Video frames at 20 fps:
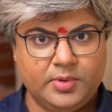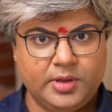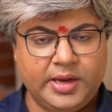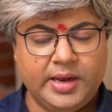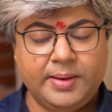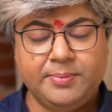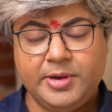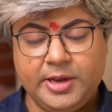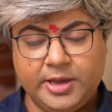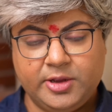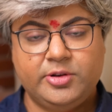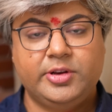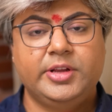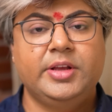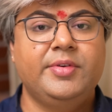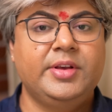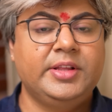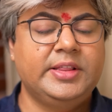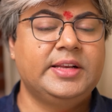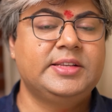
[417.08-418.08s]
And I'm
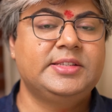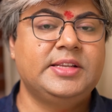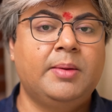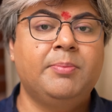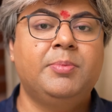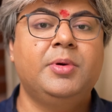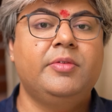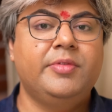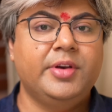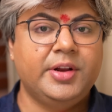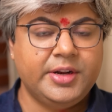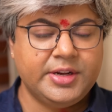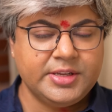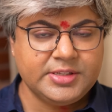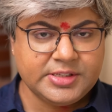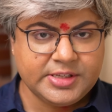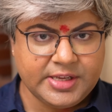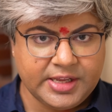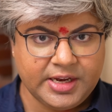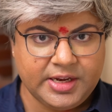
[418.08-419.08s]
giving the example where it
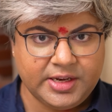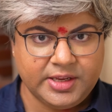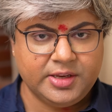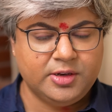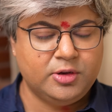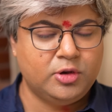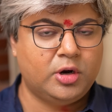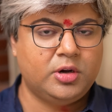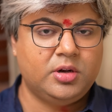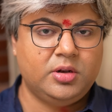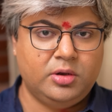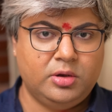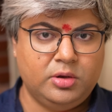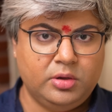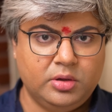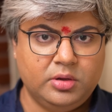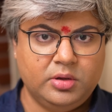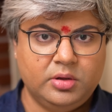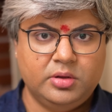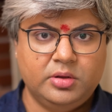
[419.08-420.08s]
is greedy, not
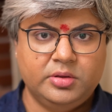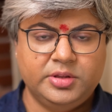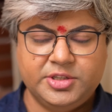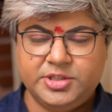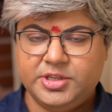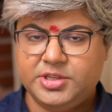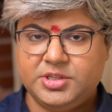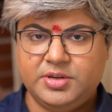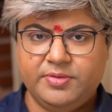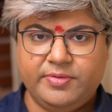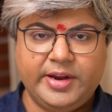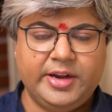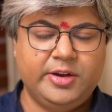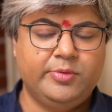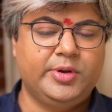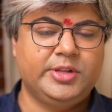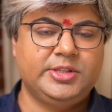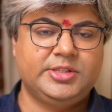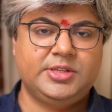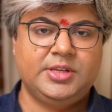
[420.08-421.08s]
the justified
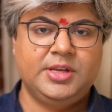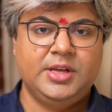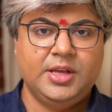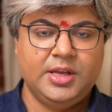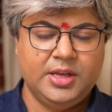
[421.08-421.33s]
ones.